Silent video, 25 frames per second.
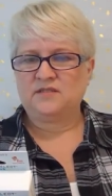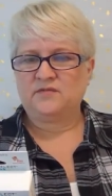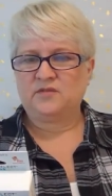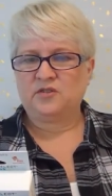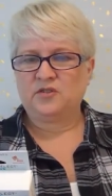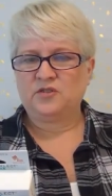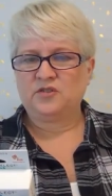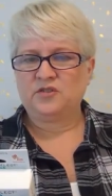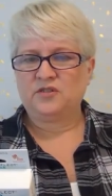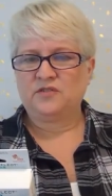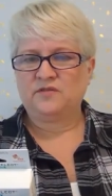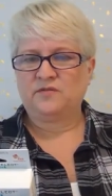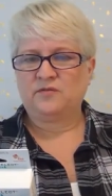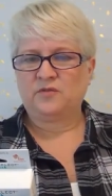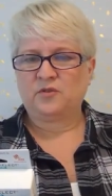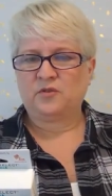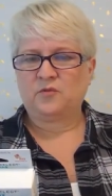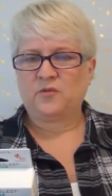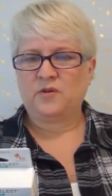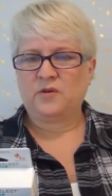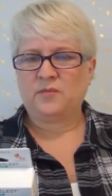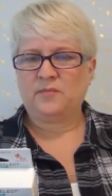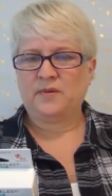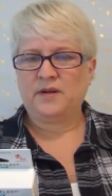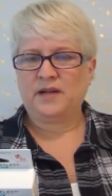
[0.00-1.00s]
version for
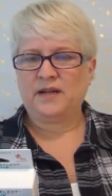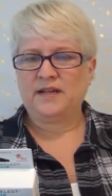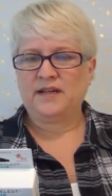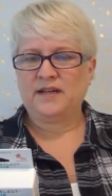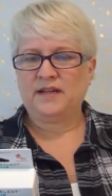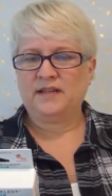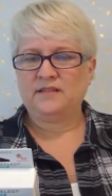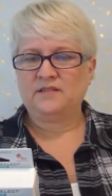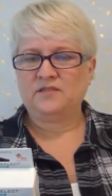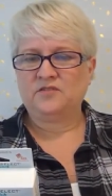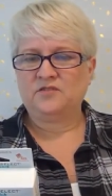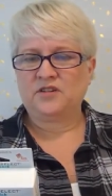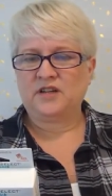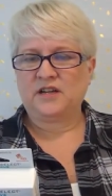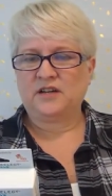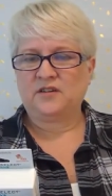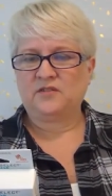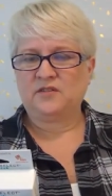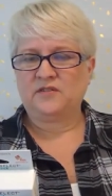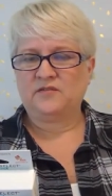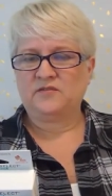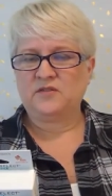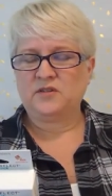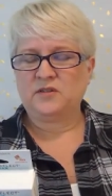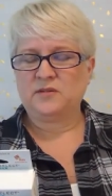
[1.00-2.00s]
quilt bindings or
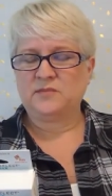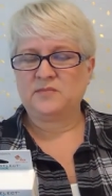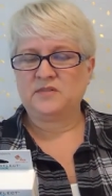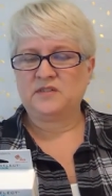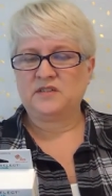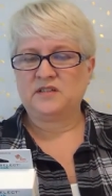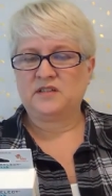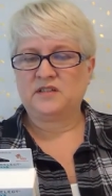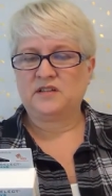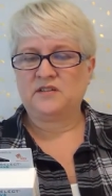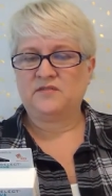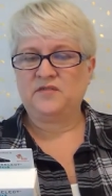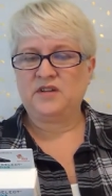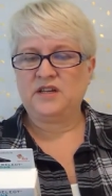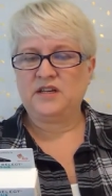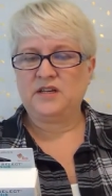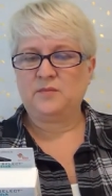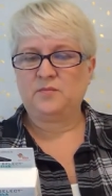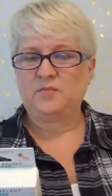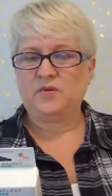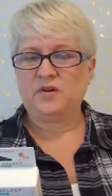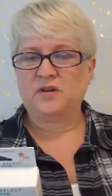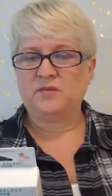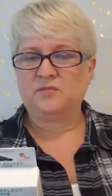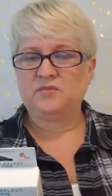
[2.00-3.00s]
decorative trims and the
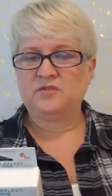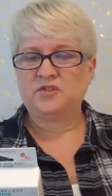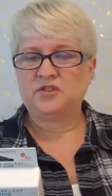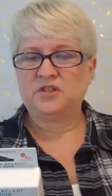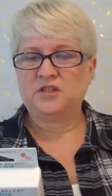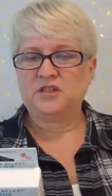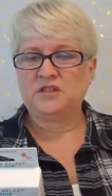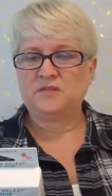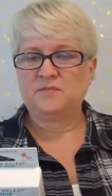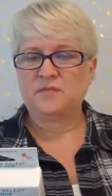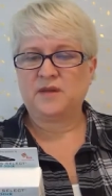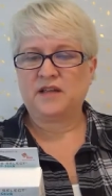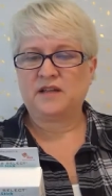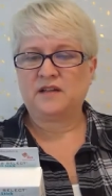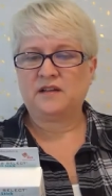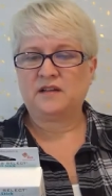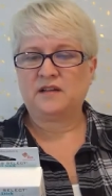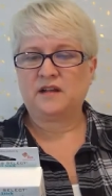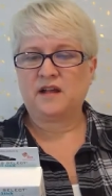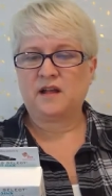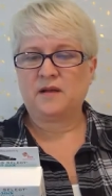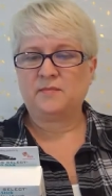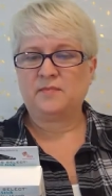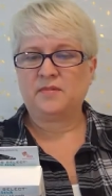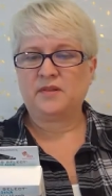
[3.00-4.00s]
convenient printable sheets make
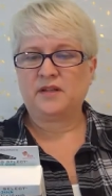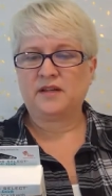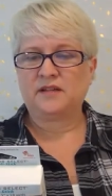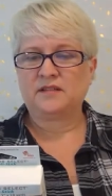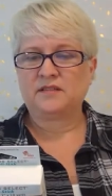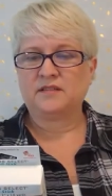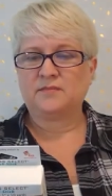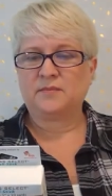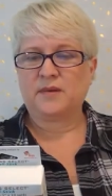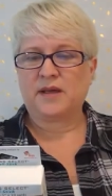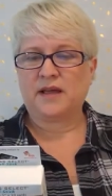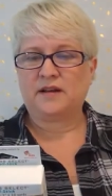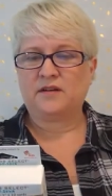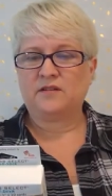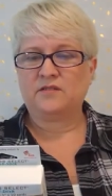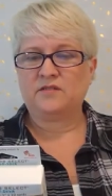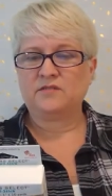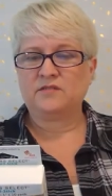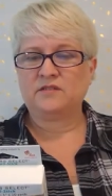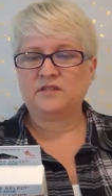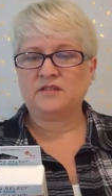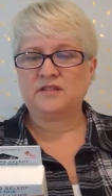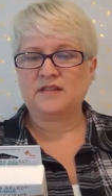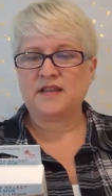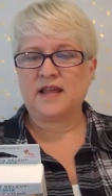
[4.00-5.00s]
complex
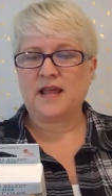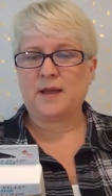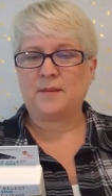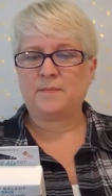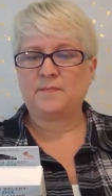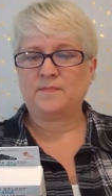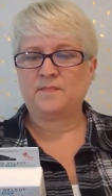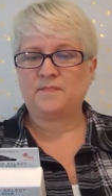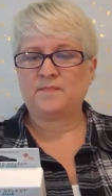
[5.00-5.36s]
patterns a snap.